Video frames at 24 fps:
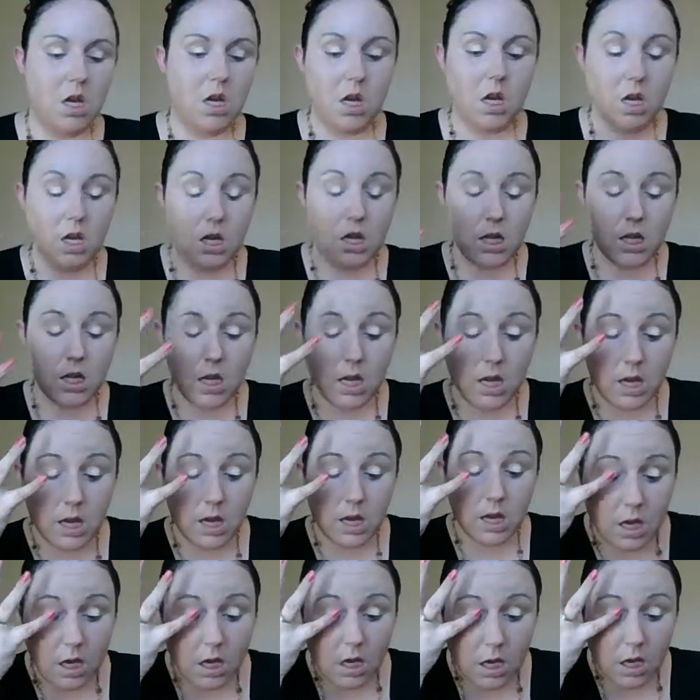And,
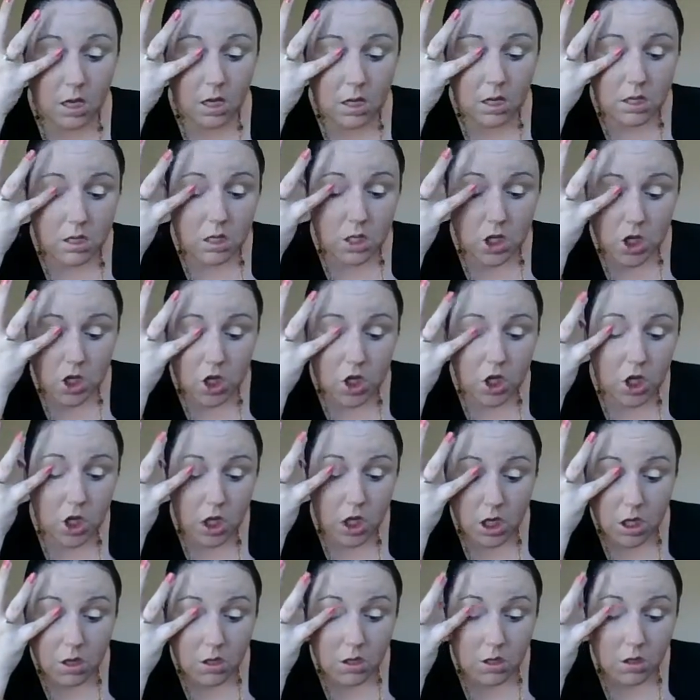like,
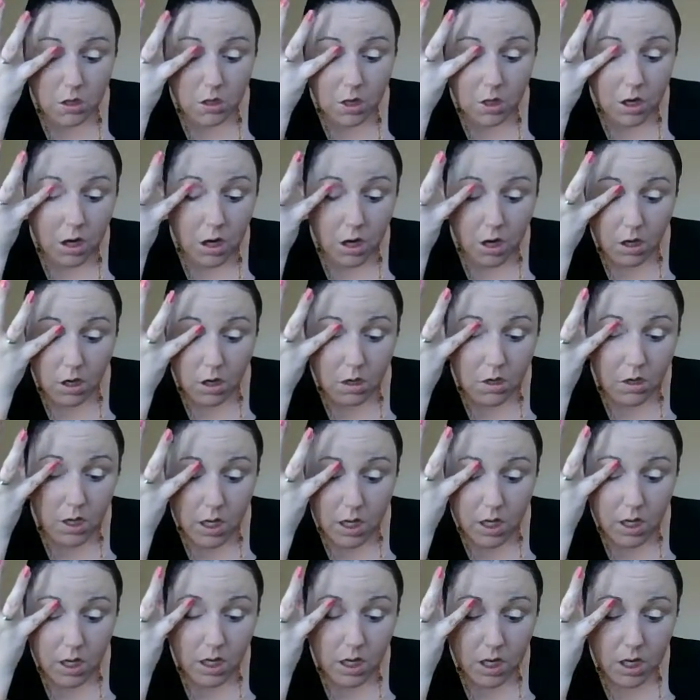chilled all
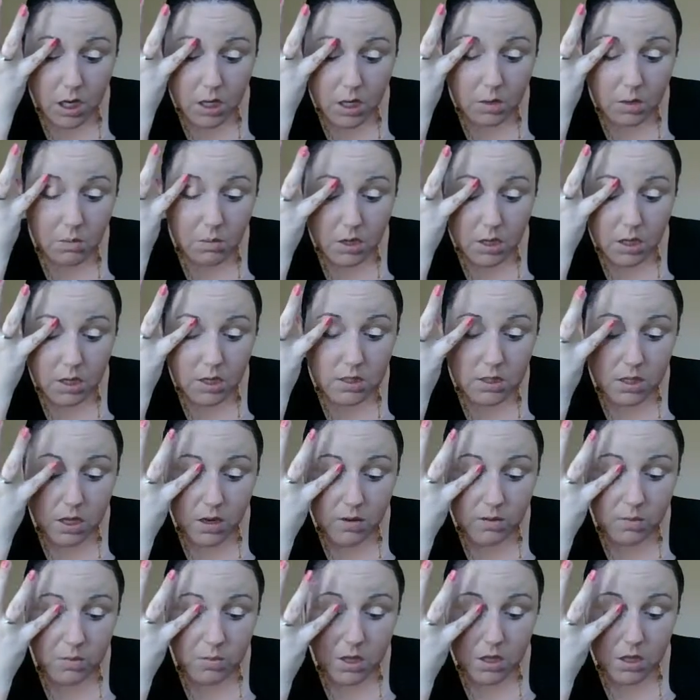day because
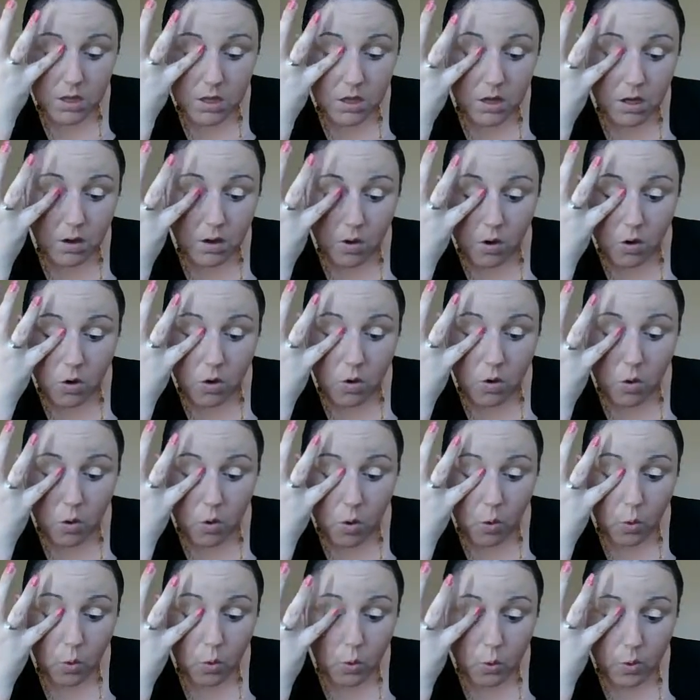I've been
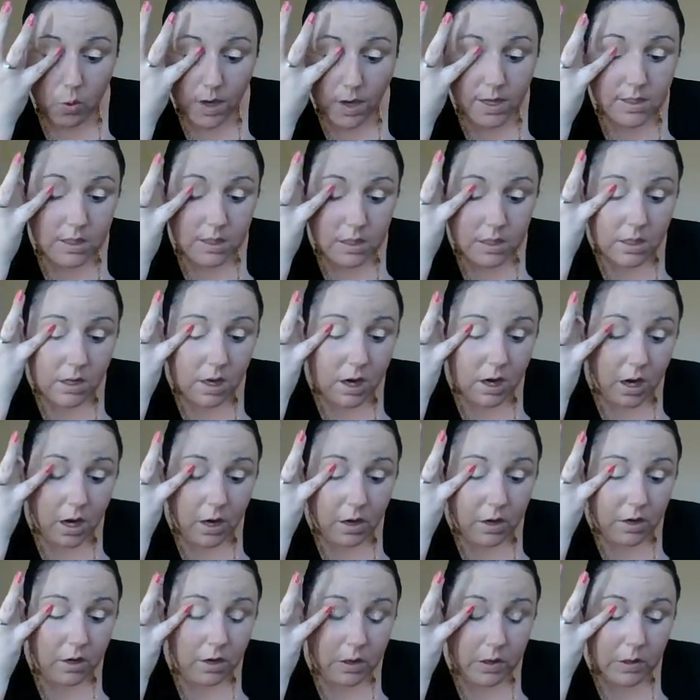crazy
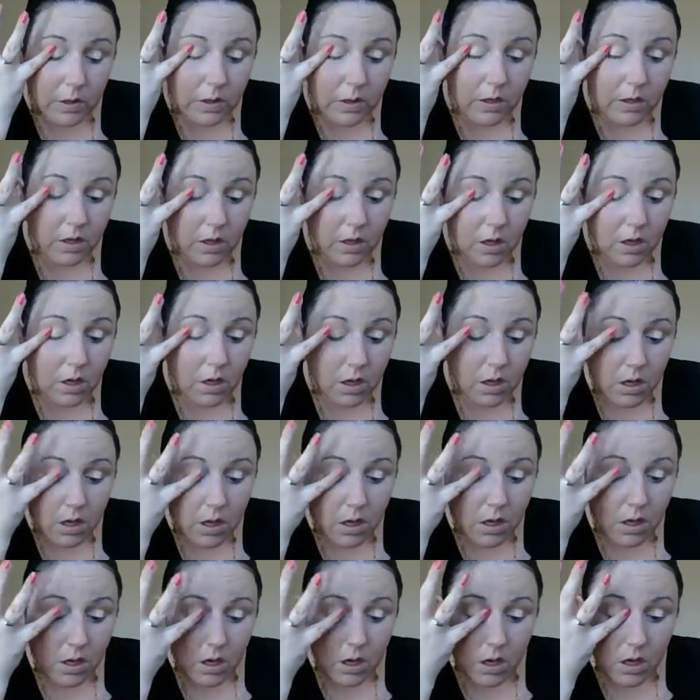tired.
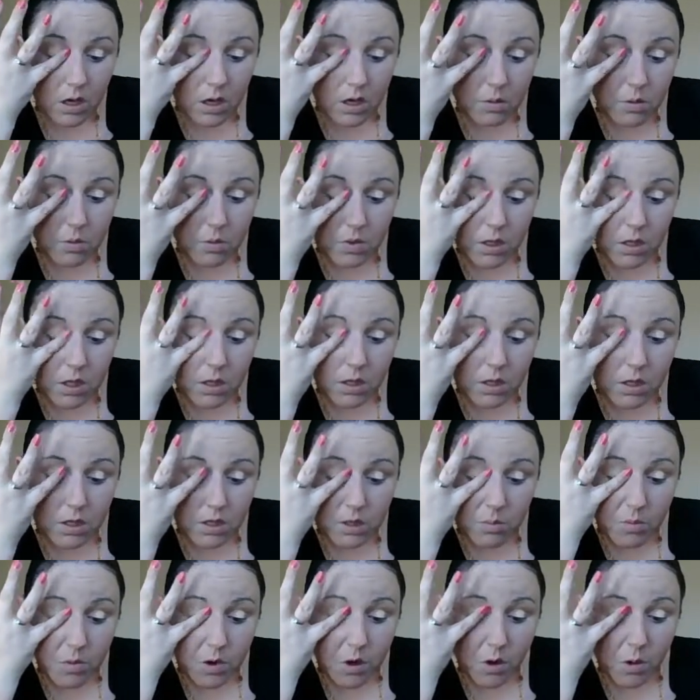Because
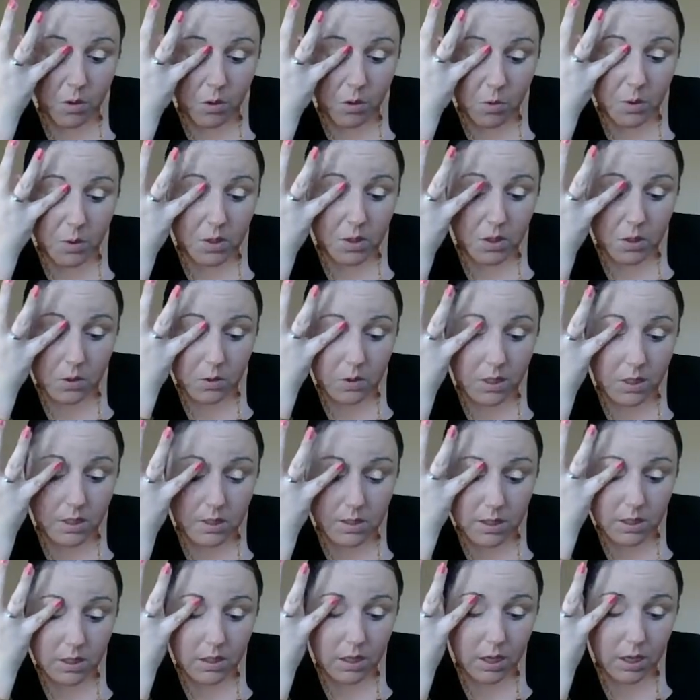I'm always
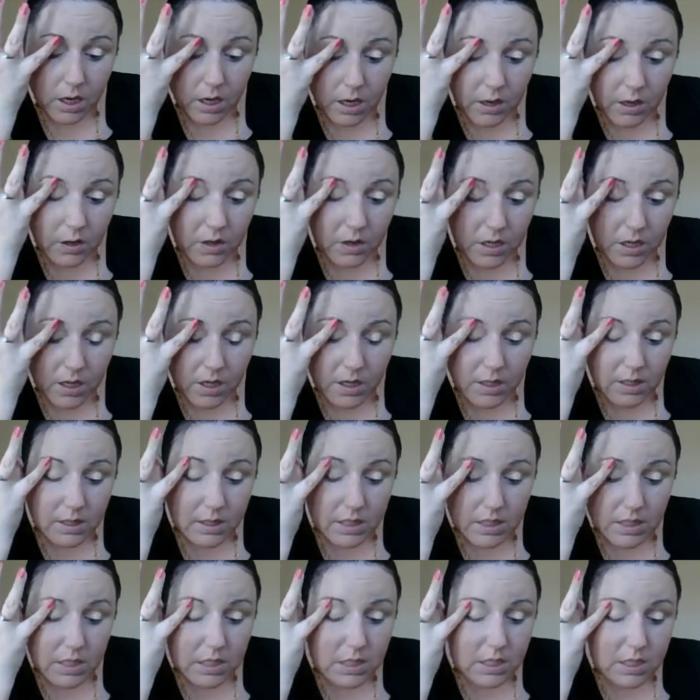crazy tired and it
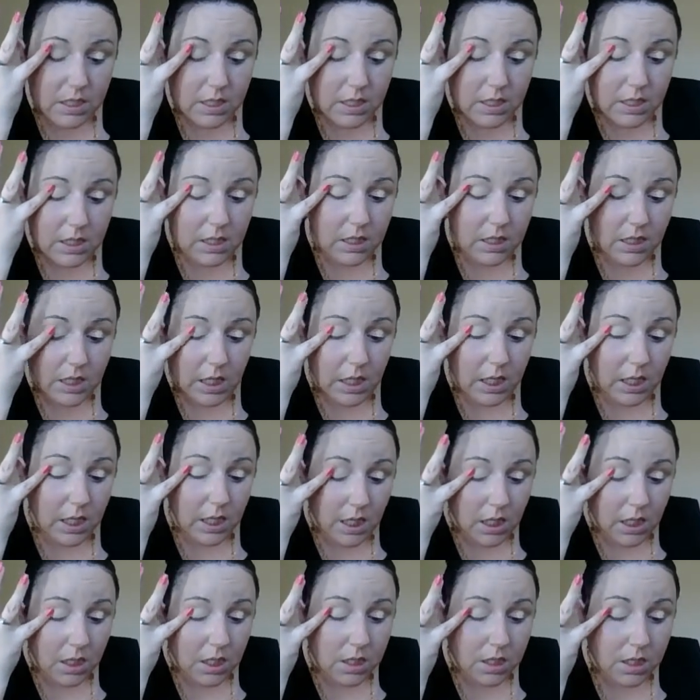
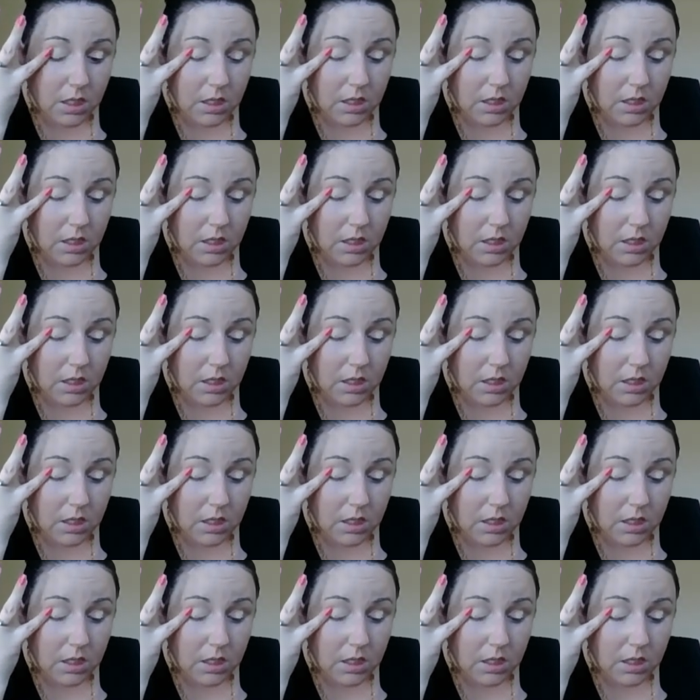stinks.